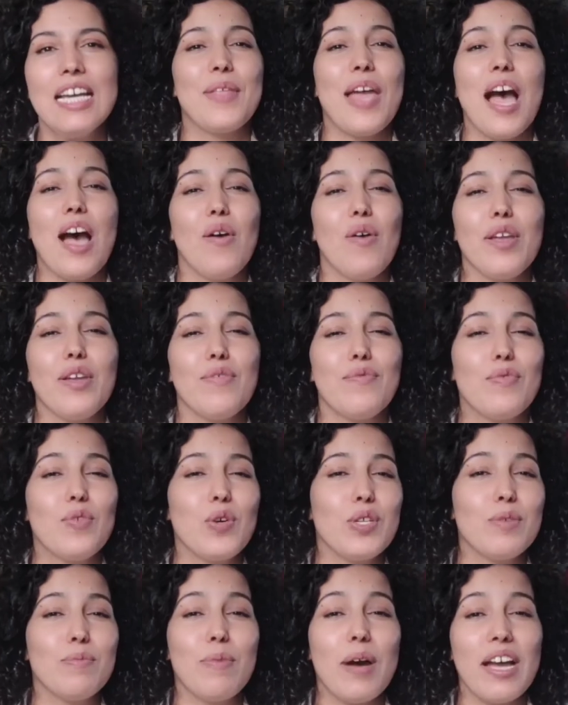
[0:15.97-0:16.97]
how I
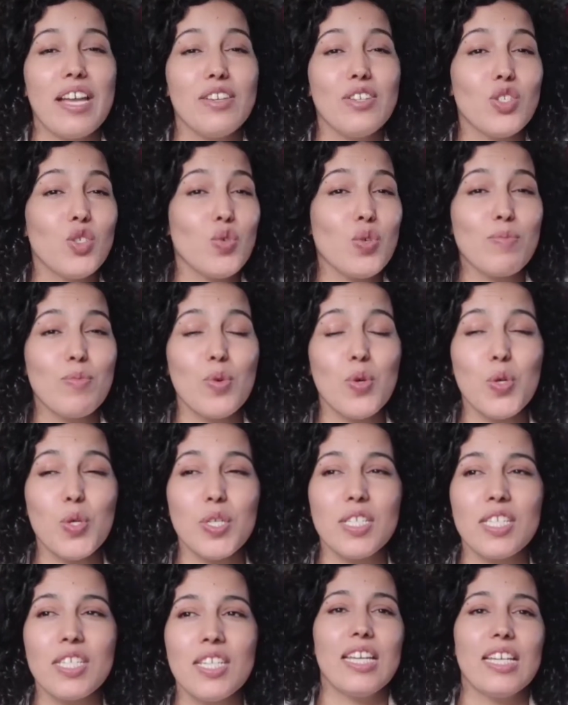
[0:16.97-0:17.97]
avoid buyer's
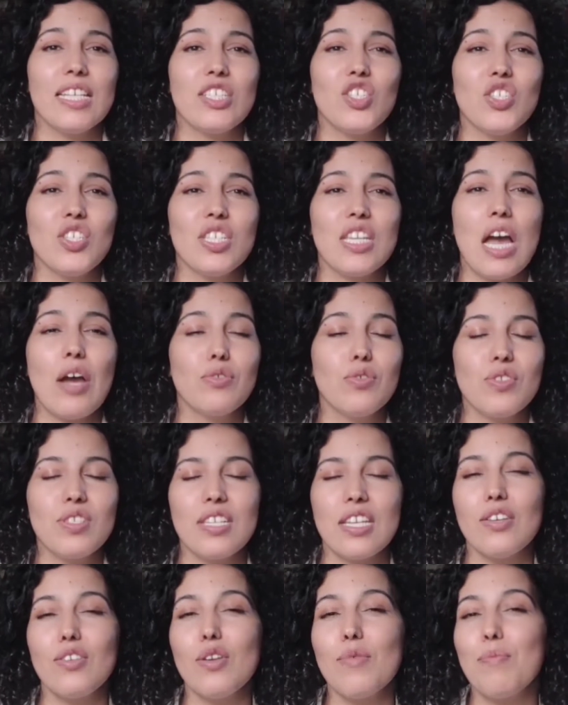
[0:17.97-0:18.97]
remorse, and just how to
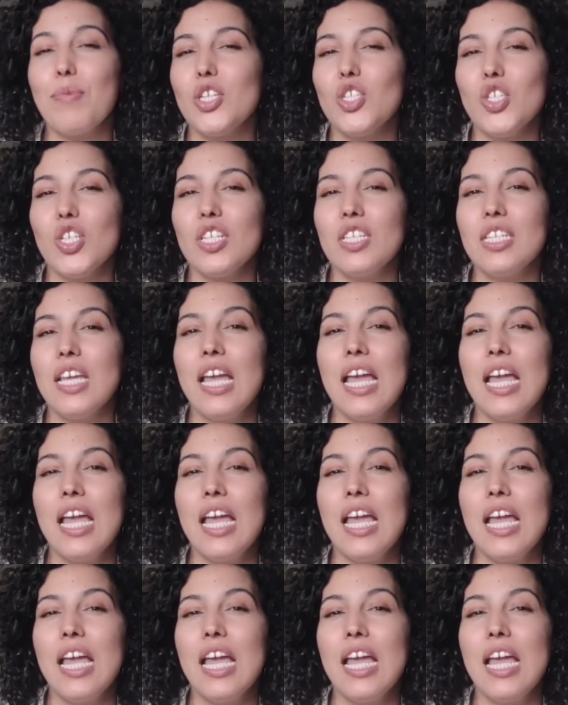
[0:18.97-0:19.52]
stay on a budget.